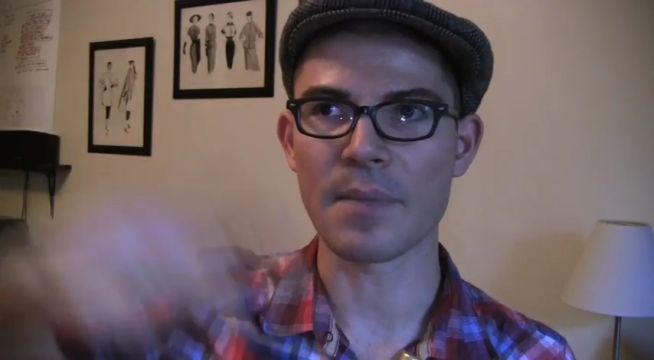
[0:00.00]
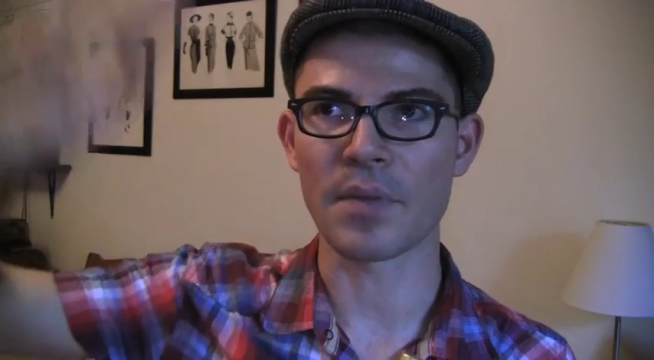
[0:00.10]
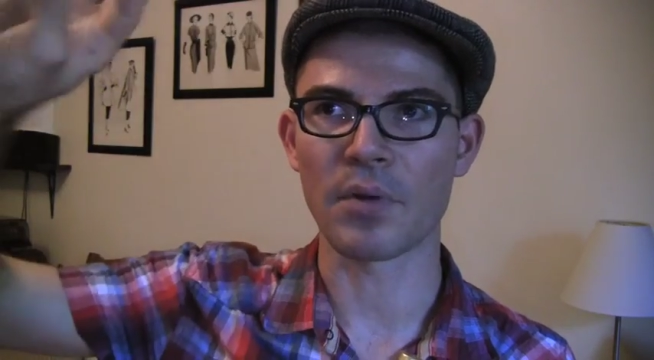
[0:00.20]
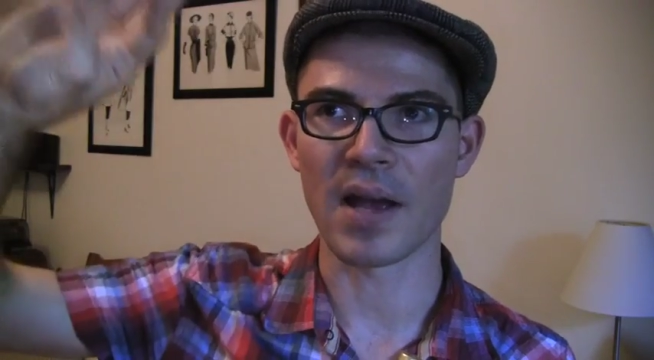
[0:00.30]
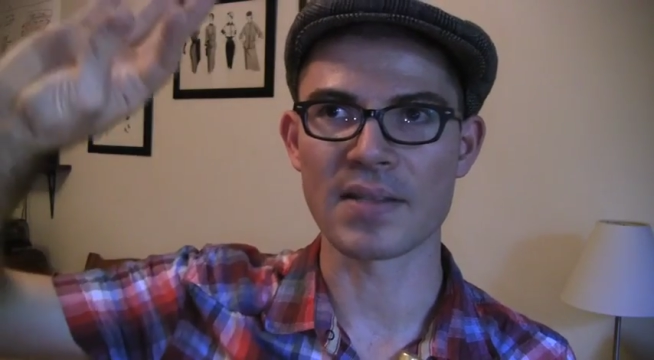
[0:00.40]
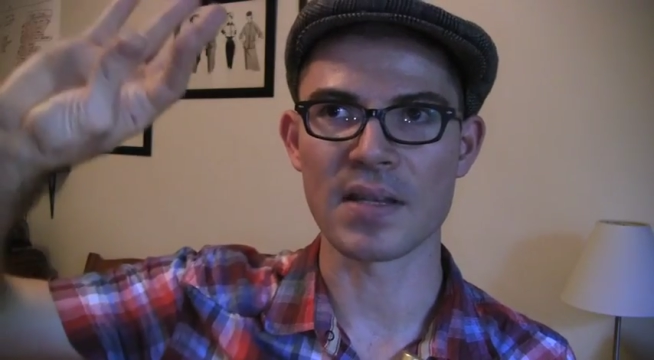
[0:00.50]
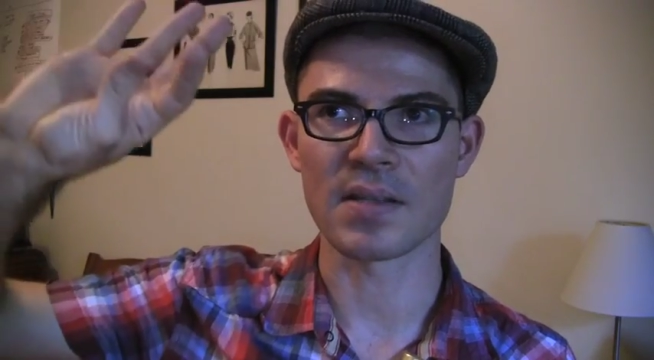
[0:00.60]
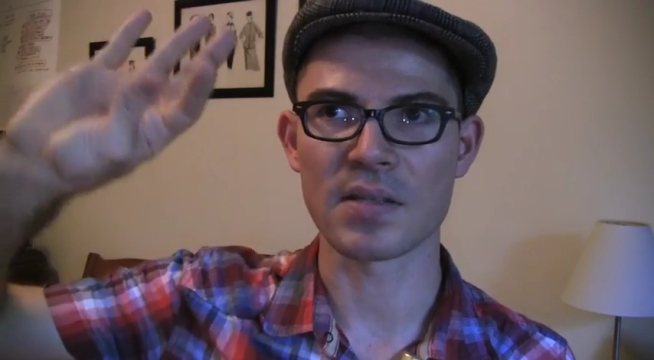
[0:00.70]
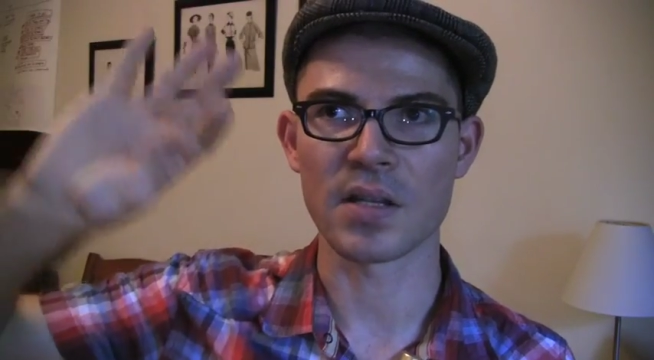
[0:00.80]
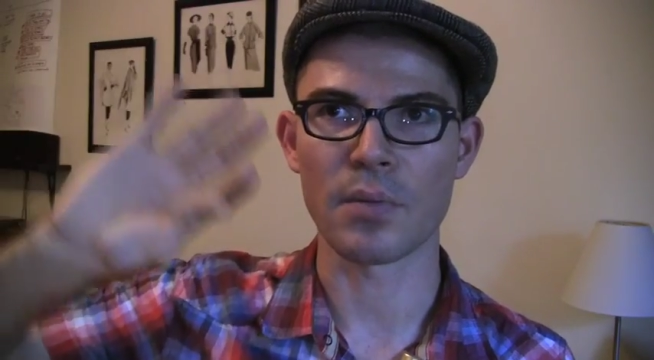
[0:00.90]
up the
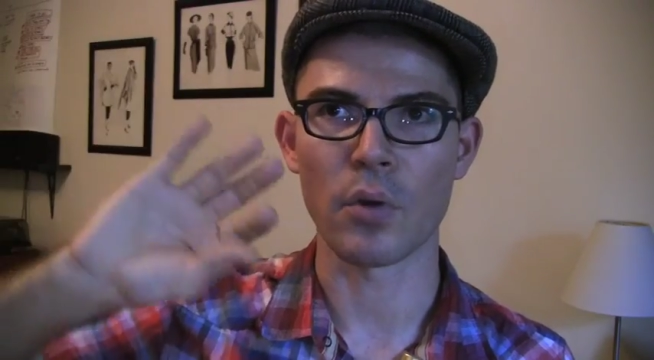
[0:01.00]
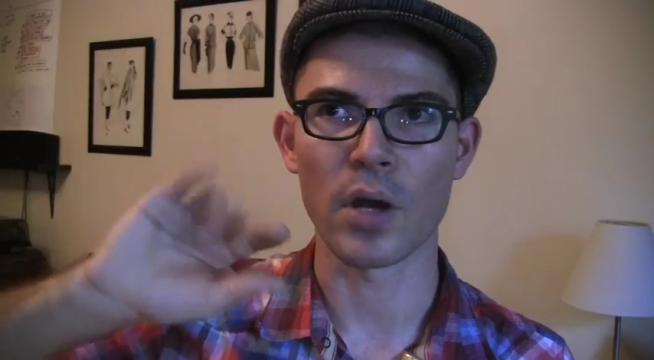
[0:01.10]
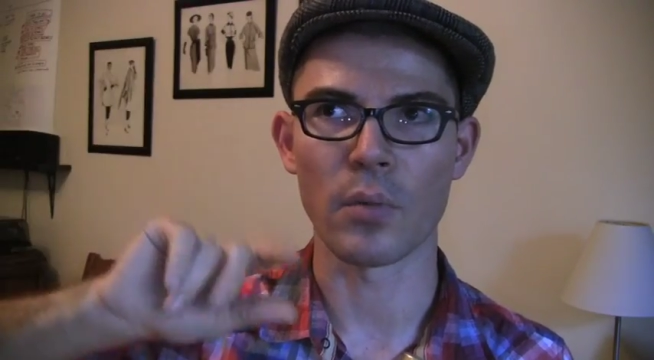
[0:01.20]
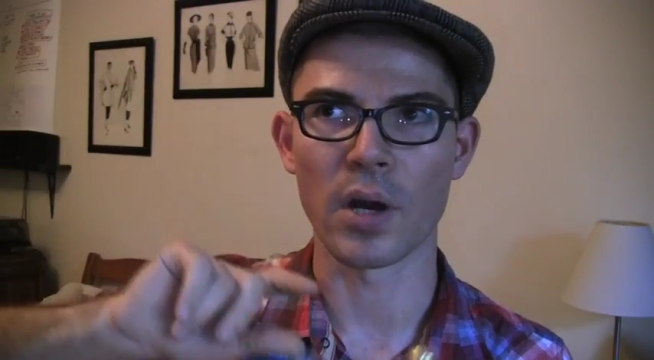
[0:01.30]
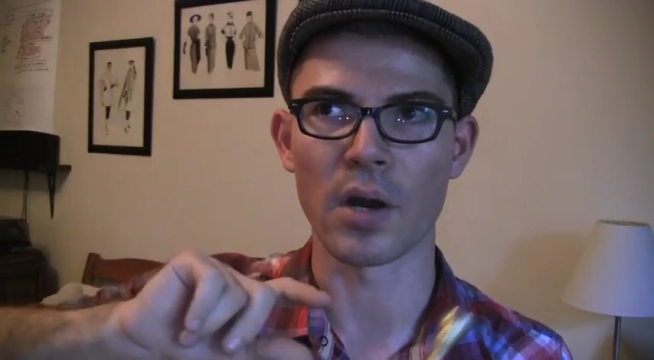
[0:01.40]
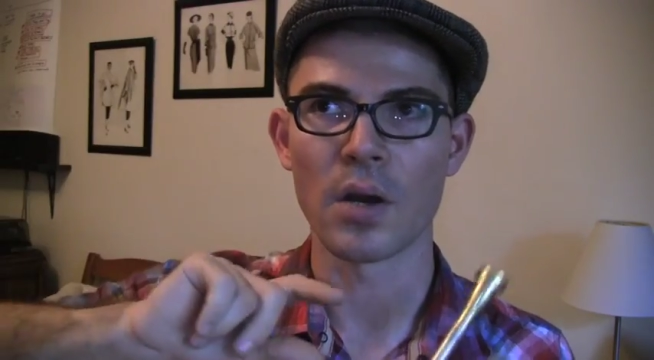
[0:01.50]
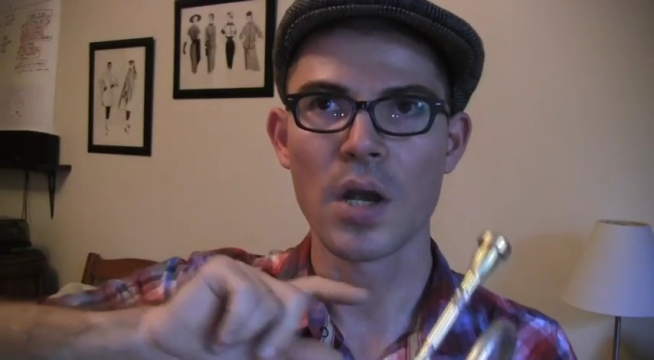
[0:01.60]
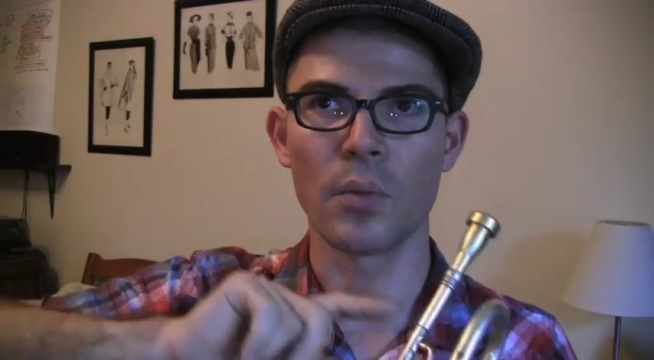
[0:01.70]
process to the point where